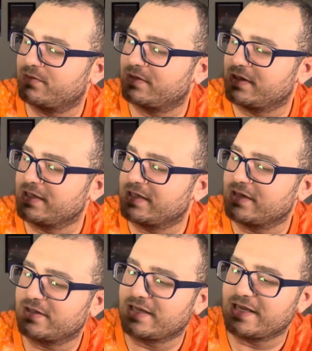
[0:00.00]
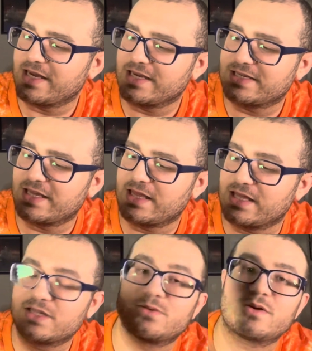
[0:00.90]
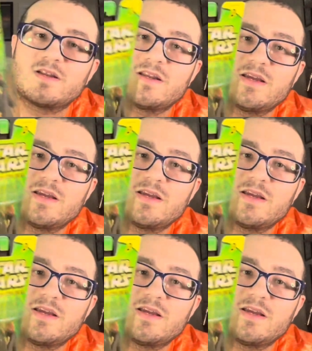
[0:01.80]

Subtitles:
detailed he is in this one.